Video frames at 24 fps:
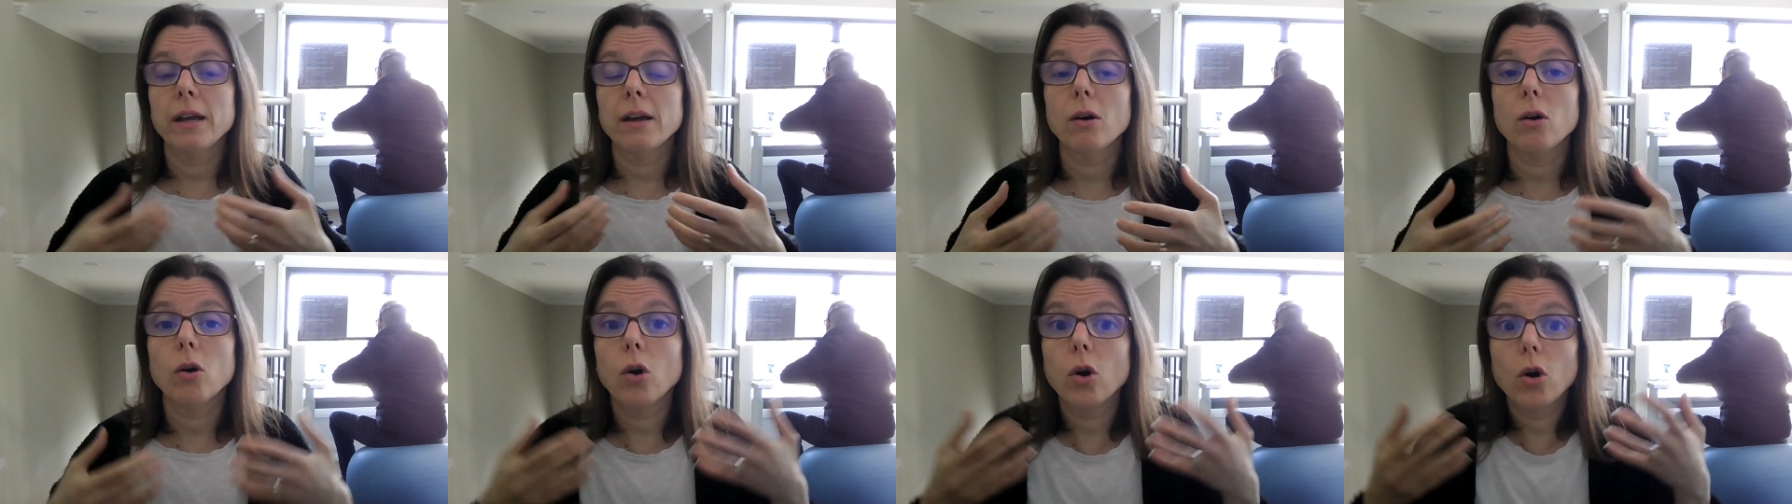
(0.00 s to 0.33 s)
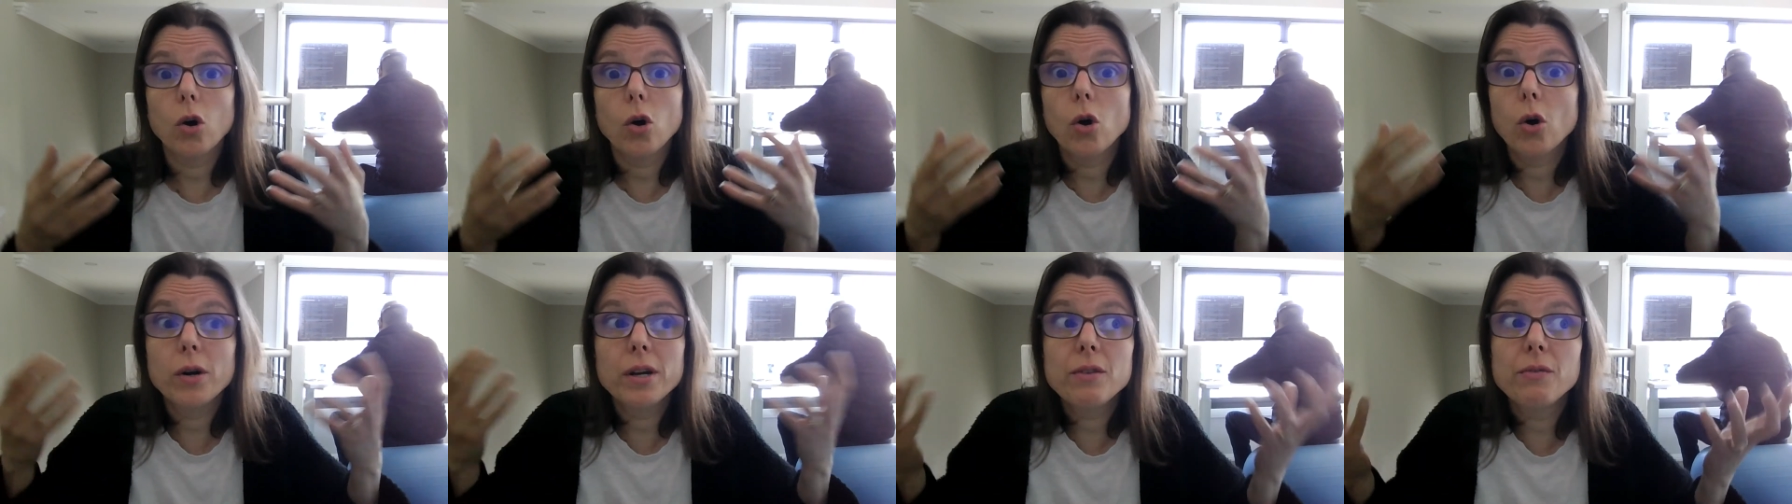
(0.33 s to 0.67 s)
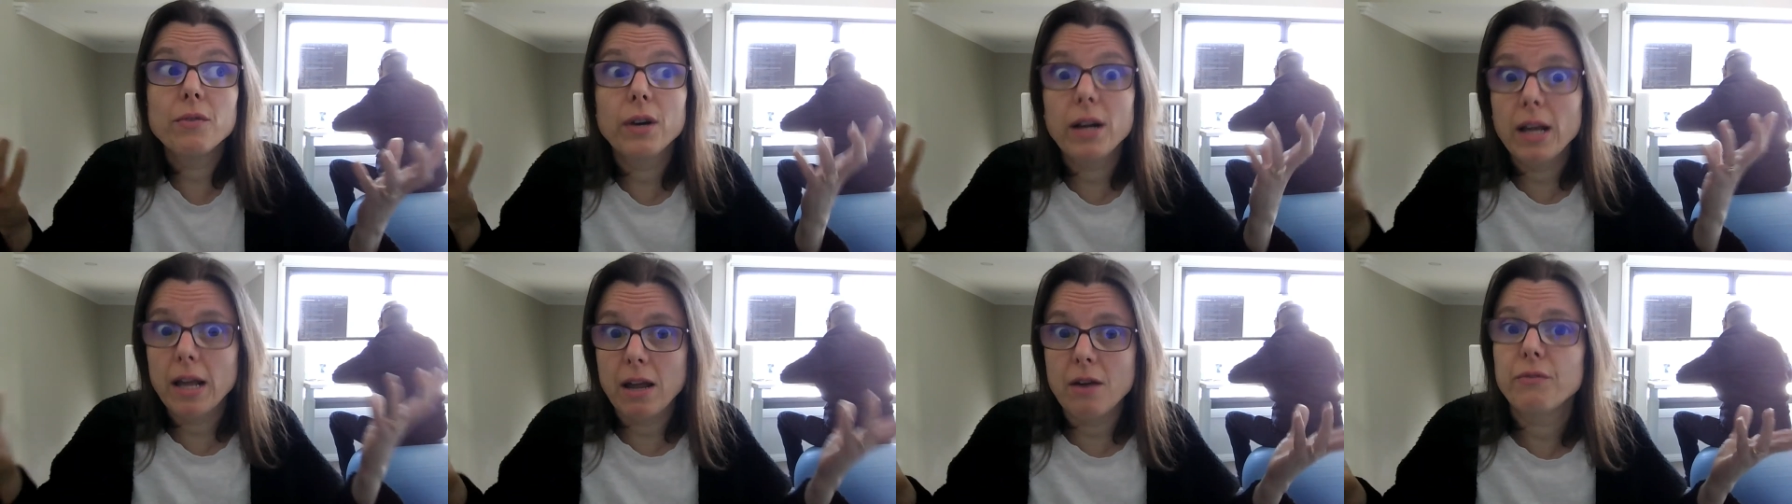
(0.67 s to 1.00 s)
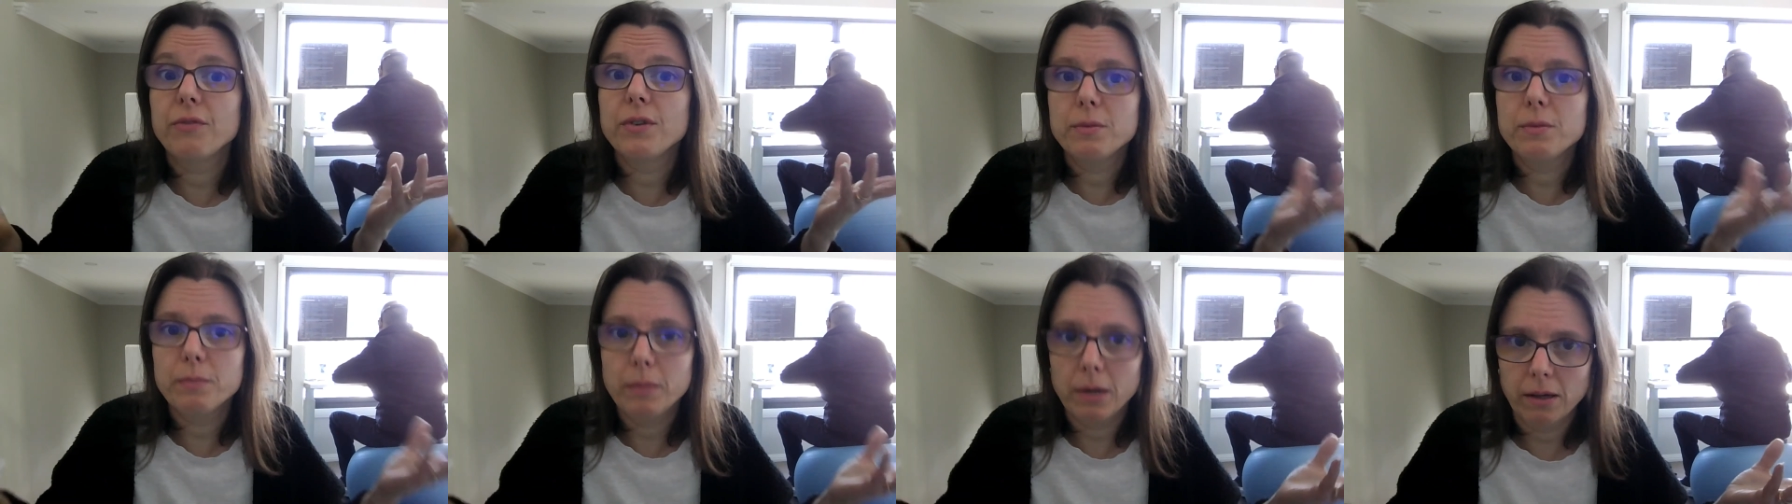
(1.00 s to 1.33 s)
or even
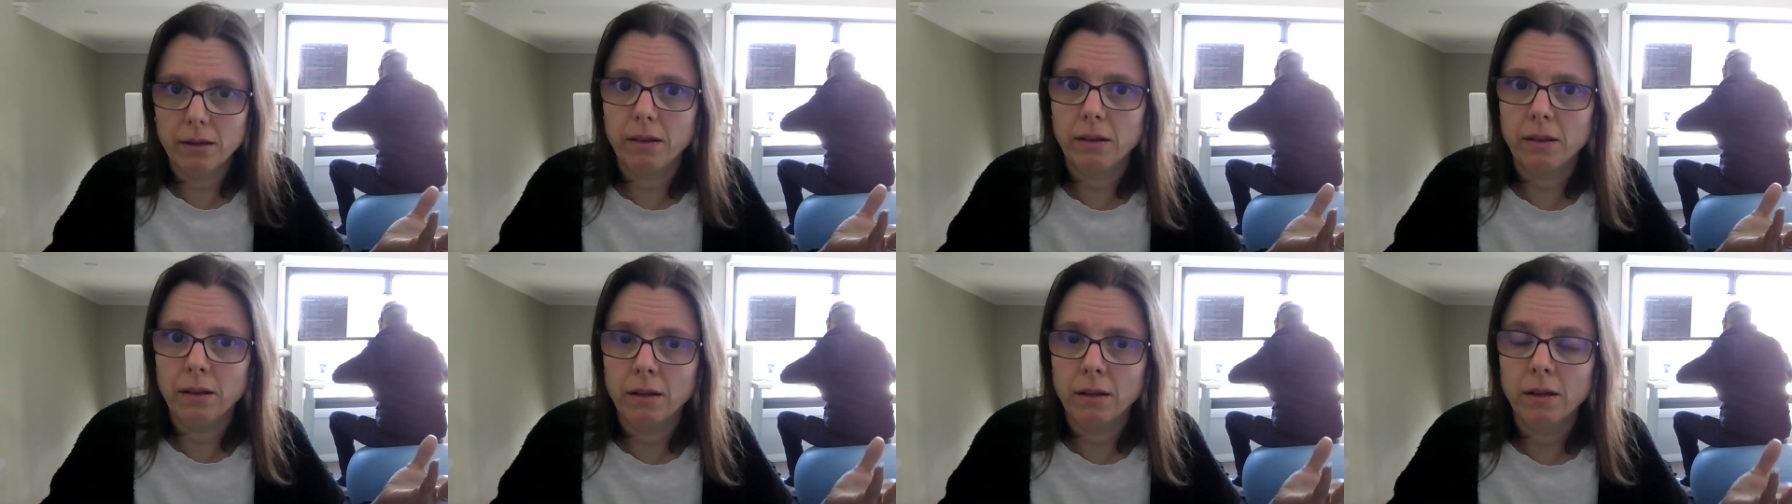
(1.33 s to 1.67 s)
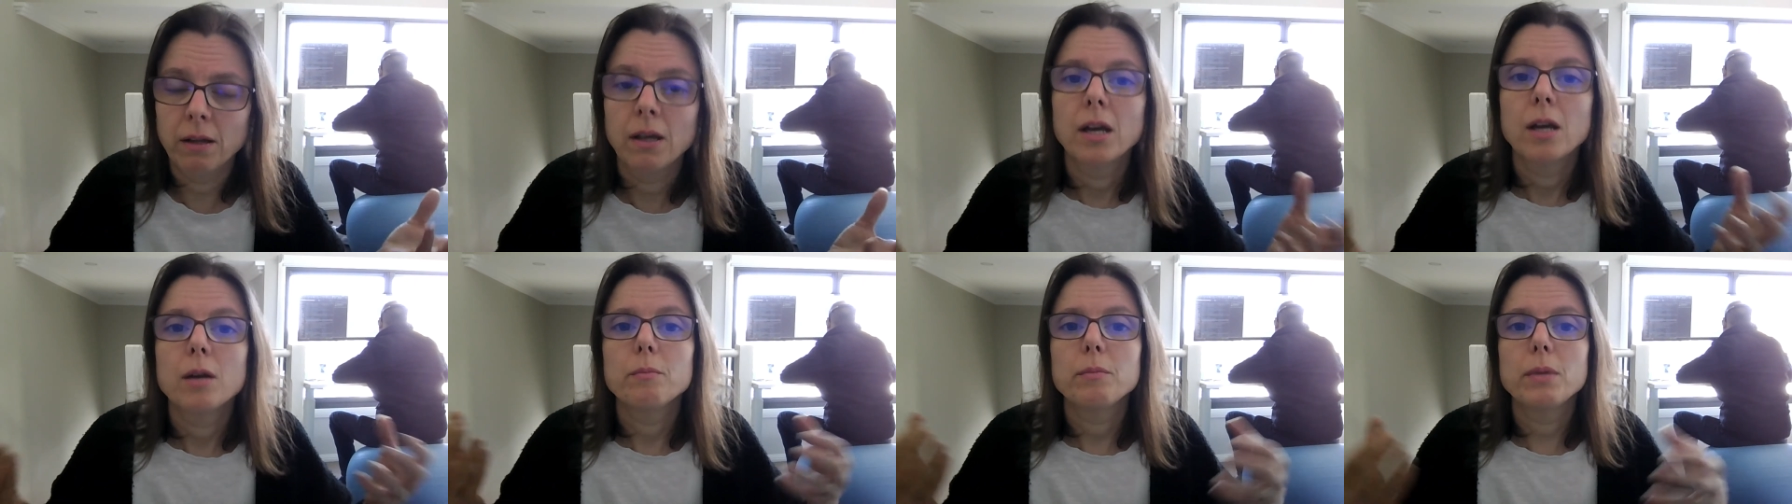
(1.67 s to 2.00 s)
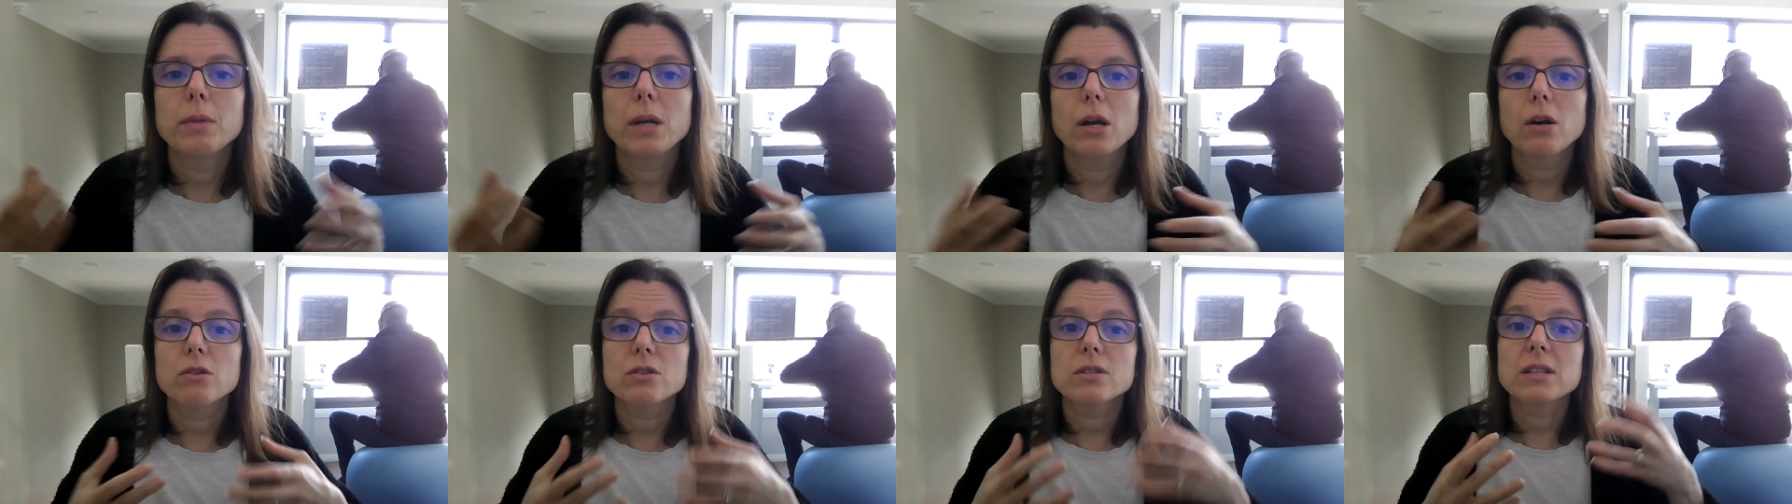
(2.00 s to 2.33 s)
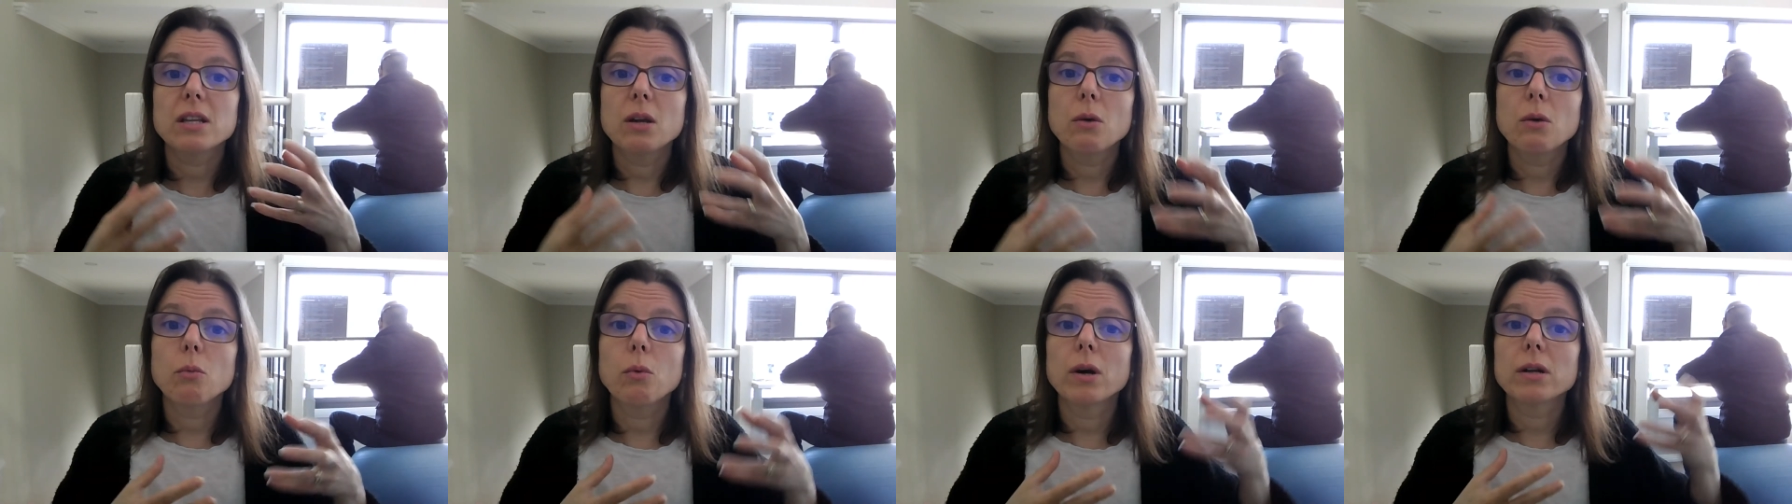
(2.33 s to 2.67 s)
every month, because
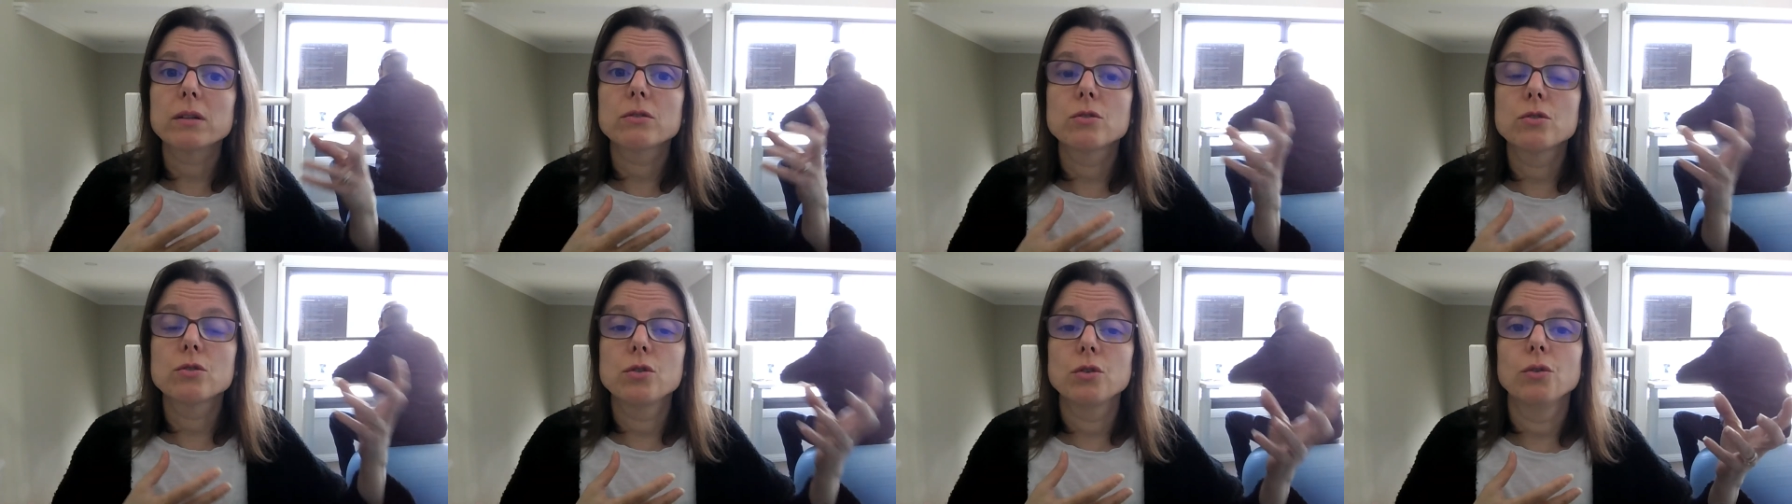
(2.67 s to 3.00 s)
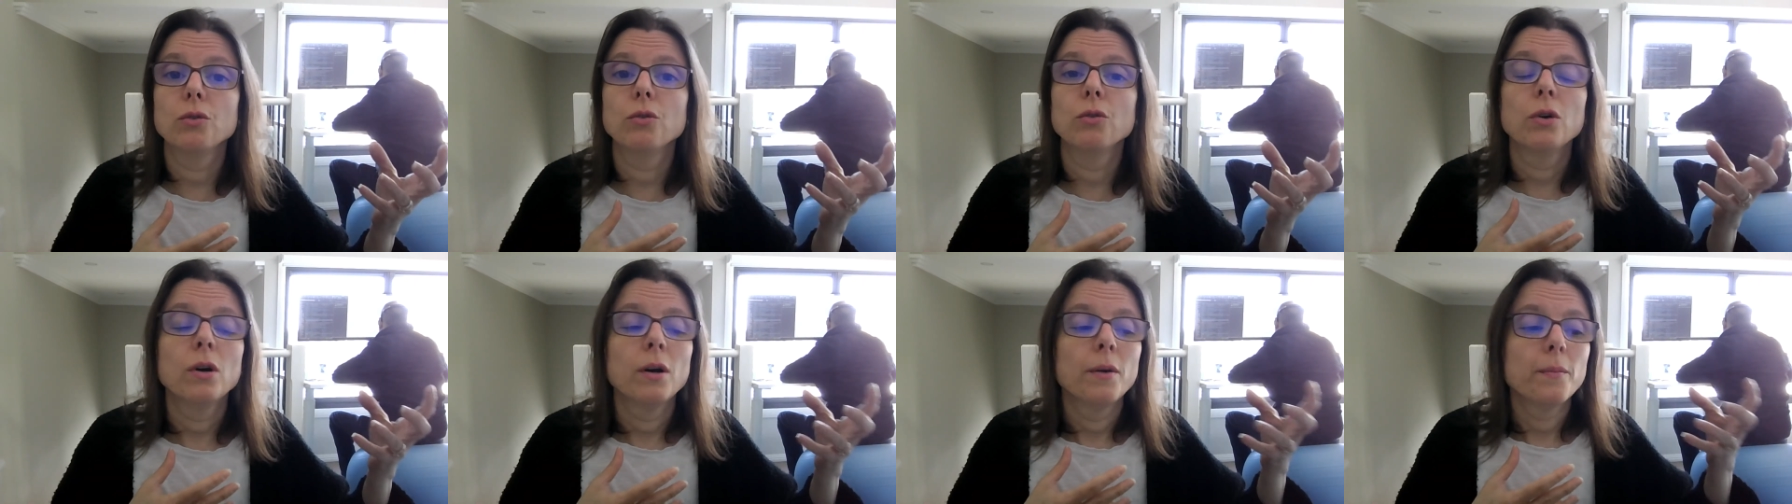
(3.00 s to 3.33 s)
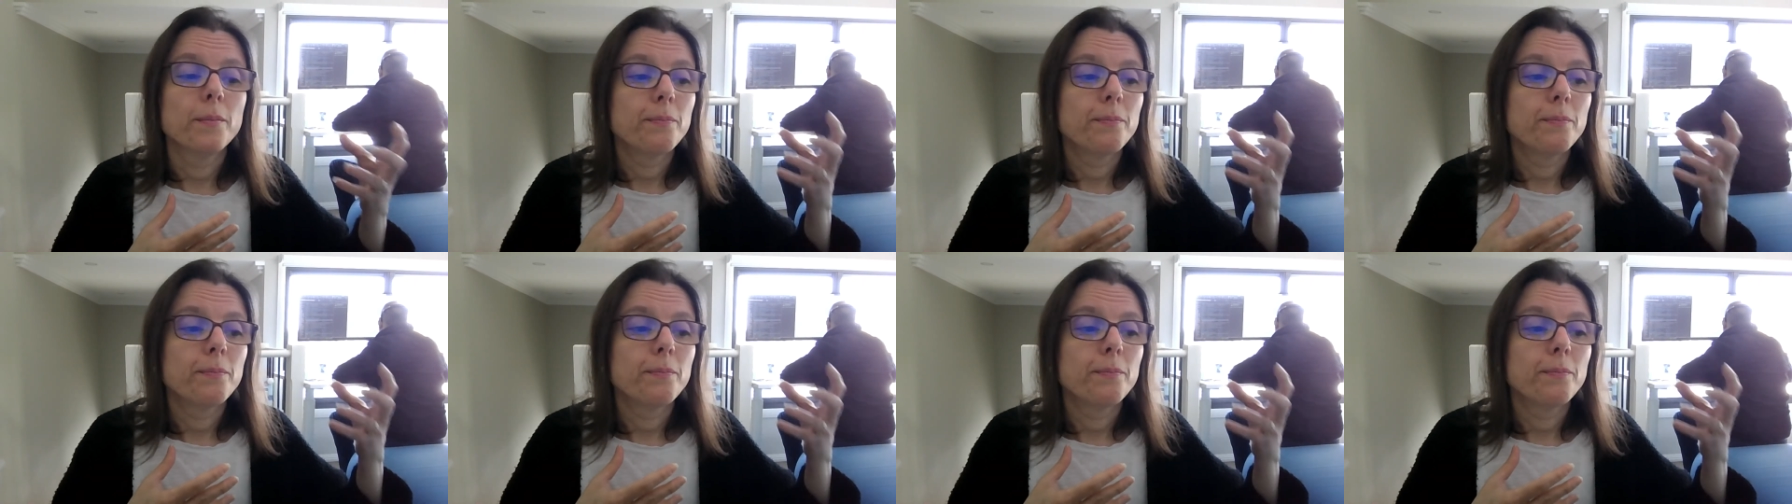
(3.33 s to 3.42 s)
they want to